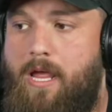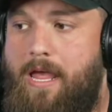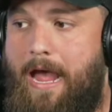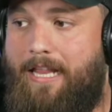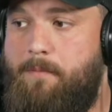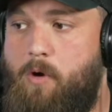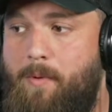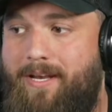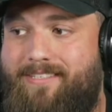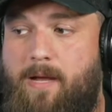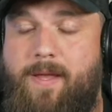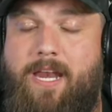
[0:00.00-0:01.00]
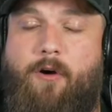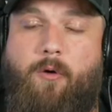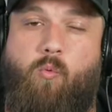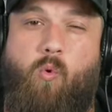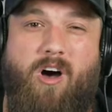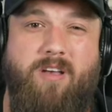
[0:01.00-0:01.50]
At the moment, it's coming in
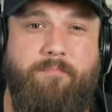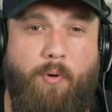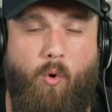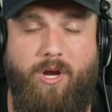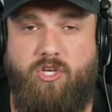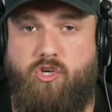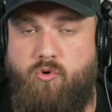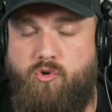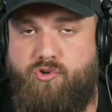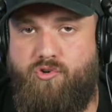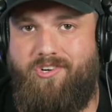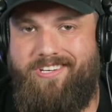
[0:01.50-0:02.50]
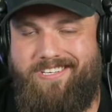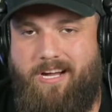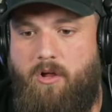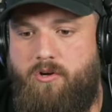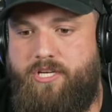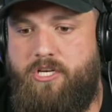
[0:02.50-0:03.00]
around $1.2 trillion
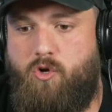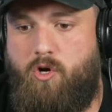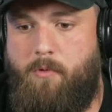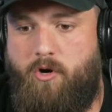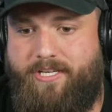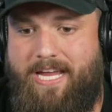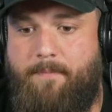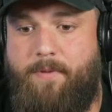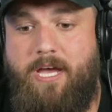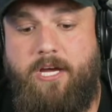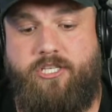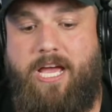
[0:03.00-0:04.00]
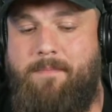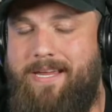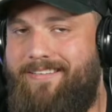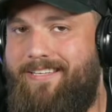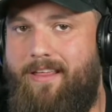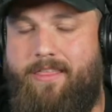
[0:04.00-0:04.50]
in total market cap. So that
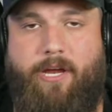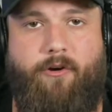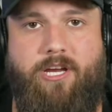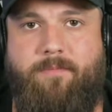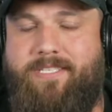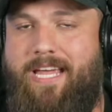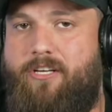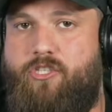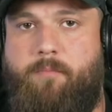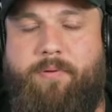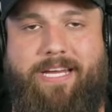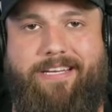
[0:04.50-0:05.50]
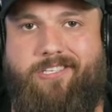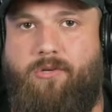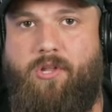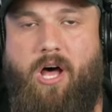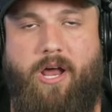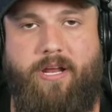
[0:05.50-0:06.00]
means the Ethereums, the XRPs,
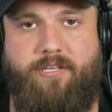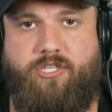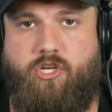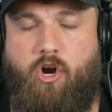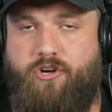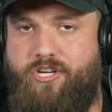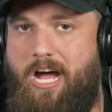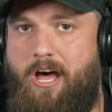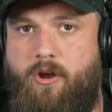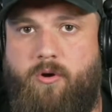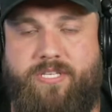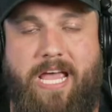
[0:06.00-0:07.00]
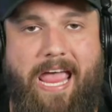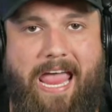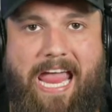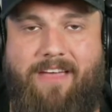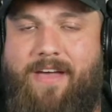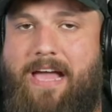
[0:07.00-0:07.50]
Solanas, Cardanos,
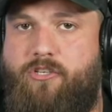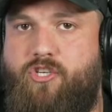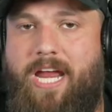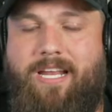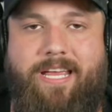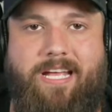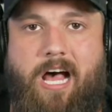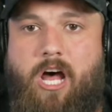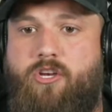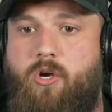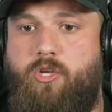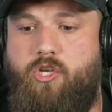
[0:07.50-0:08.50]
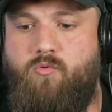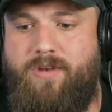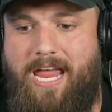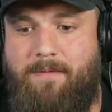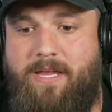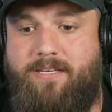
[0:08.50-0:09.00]
AVAX, Chainlink, Ondo, you
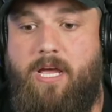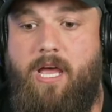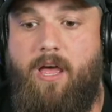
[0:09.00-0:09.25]
name it.